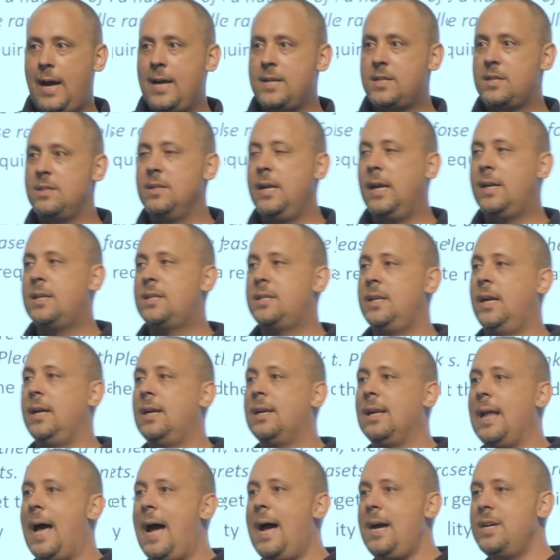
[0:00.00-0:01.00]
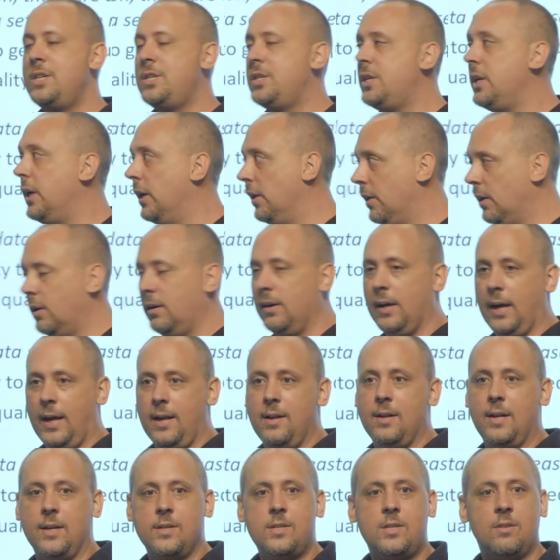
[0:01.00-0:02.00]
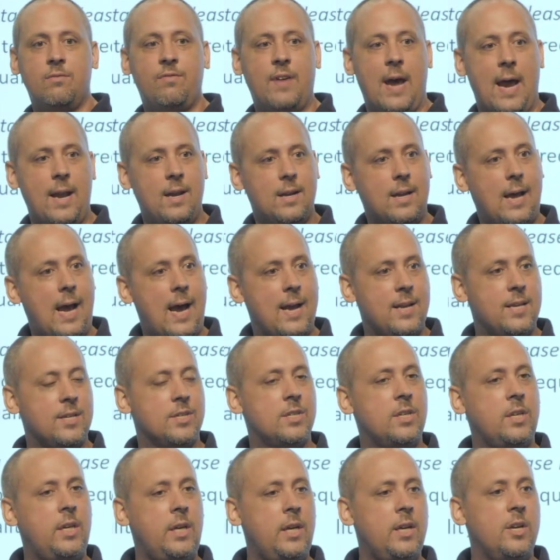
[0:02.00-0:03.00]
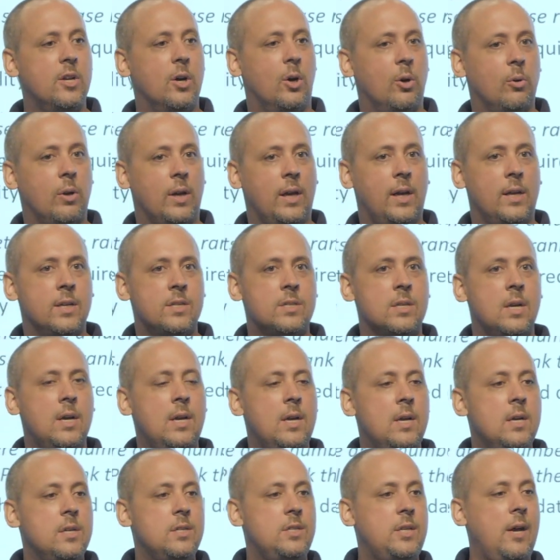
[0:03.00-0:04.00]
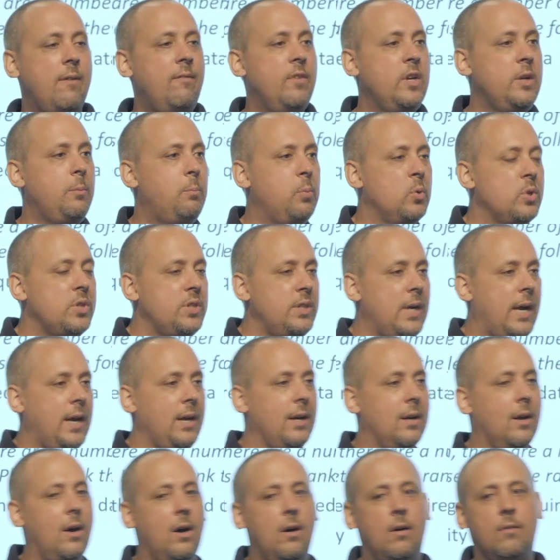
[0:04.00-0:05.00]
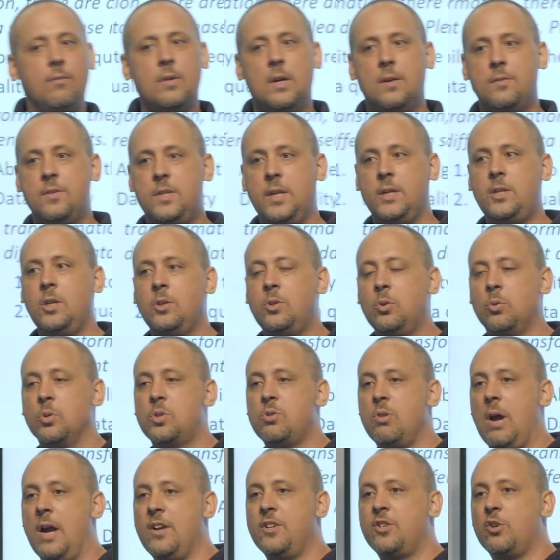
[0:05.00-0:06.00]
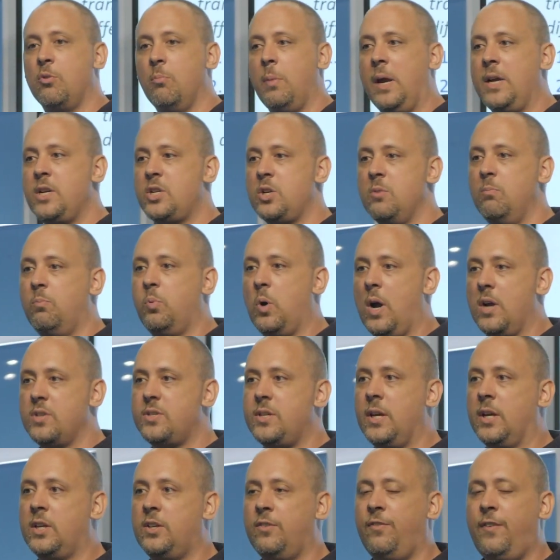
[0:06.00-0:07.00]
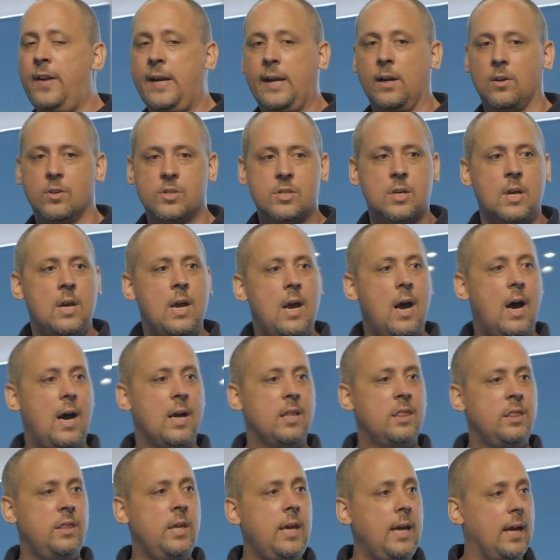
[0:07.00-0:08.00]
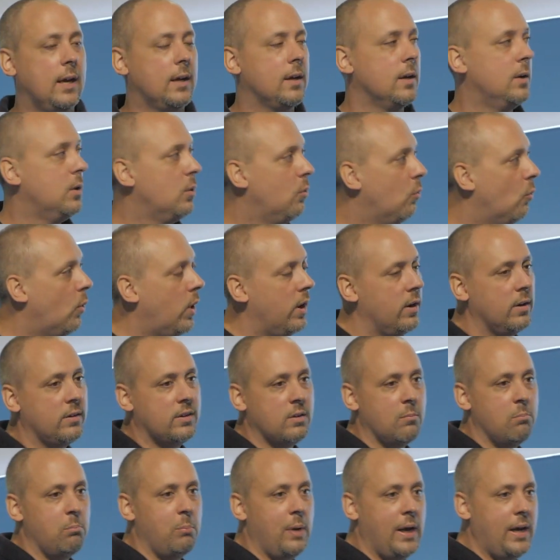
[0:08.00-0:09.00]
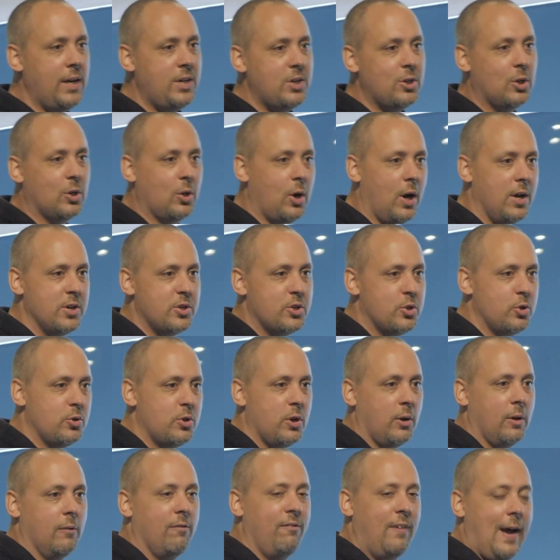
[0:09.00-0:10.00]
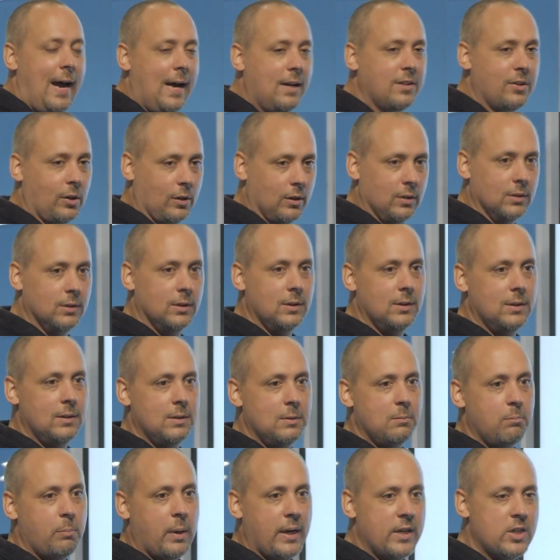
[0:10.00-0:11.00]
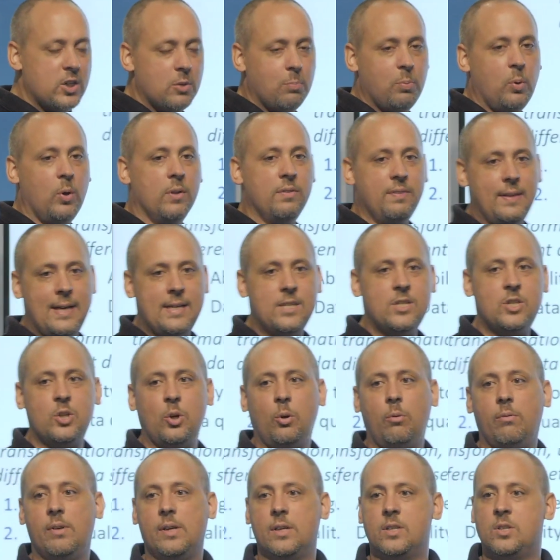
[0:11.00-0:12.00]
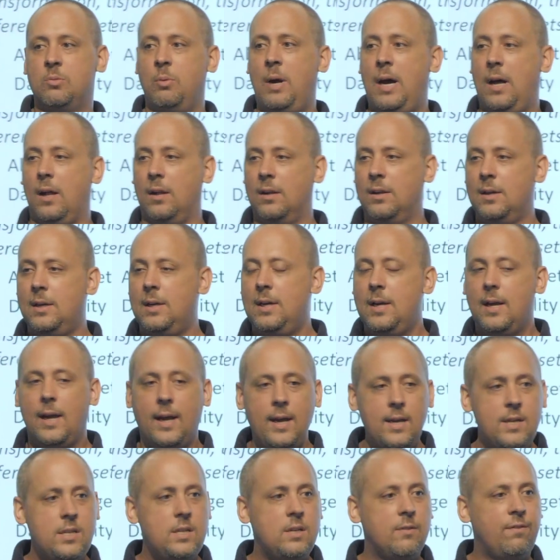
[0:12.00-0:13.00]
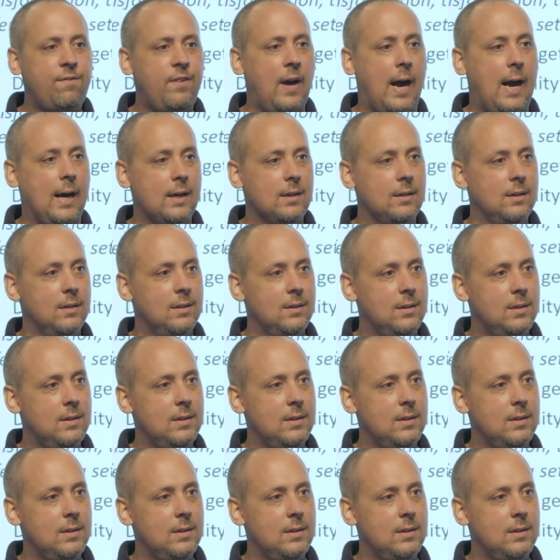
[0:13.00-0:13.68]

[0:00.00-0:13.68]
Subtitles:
As Nick said last year in this event at his keynote, is 70% of digital transformation projects fails. I think one of the major contributing factor, based upon that survey as well, is the fact